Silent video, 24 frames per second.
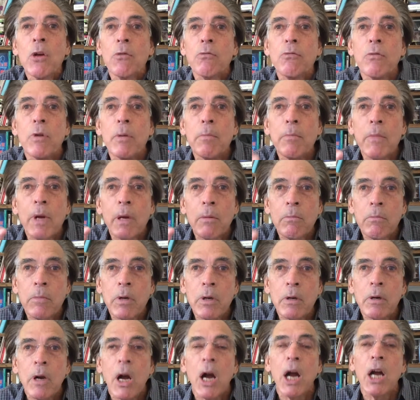
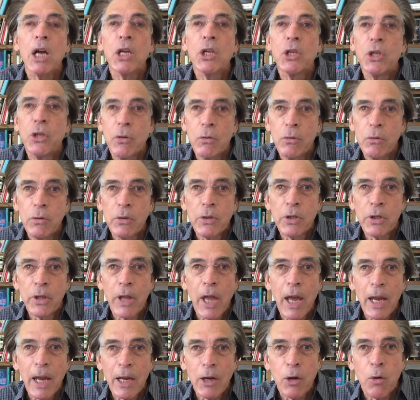Remember, I used
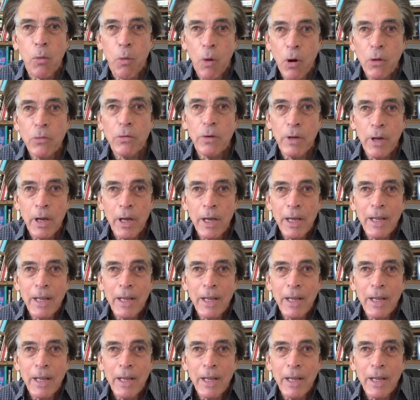that quote